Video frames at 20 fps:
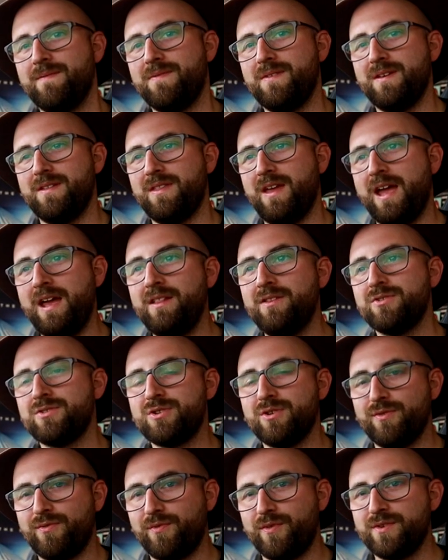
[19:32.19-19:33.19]
The, the Halo
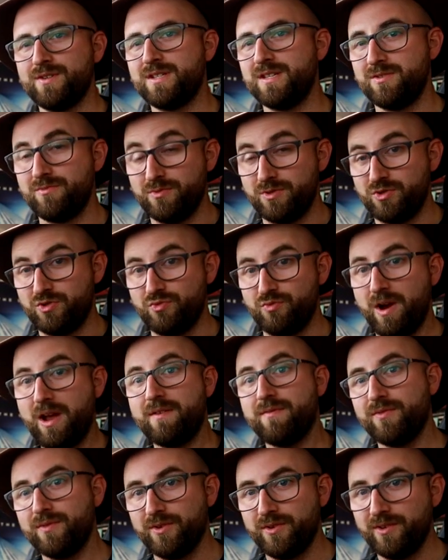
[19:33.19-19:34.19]
show's first season was
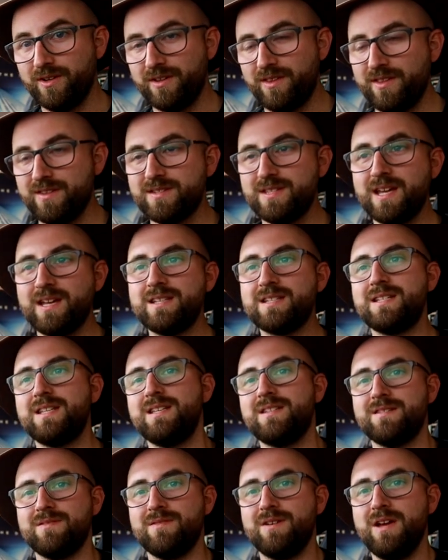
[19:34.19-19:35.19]
dreadful, and then the second
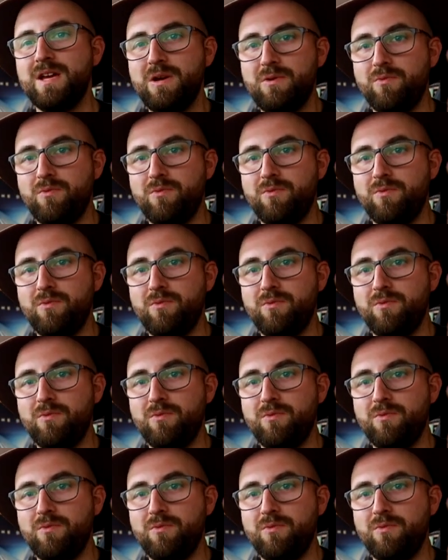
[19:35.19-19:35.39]
season,